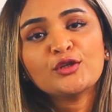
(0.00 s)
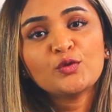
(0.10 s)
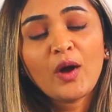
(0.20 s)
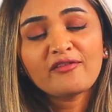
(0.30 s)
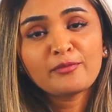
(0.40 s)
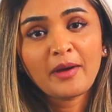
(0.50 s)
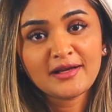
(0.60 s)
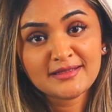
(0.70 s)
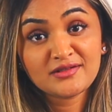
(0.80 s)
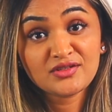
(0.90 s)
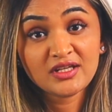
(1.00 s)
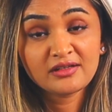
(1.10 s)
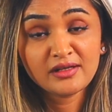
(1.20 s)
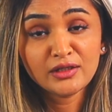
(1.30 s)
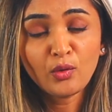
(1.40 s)
do have a master's
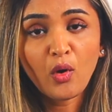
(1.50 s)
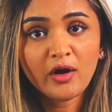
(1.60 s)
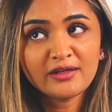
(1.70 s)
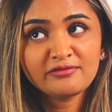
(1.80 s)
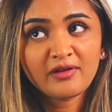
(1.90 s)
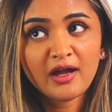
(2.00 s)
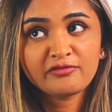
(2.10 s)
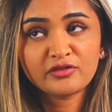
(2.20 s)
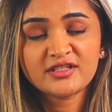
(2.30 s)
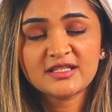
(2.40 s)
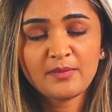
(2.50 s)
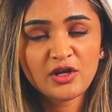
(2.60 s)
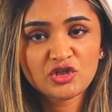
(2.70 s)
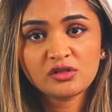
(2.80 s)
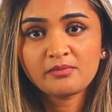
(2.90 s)
degree, you qualify for a
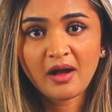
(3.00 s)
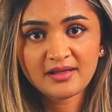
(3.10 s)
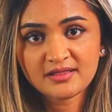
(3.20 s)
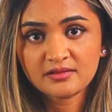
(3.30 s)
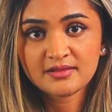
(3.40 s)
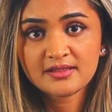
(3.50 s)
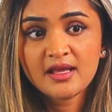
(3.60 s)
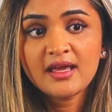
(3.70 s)
special master's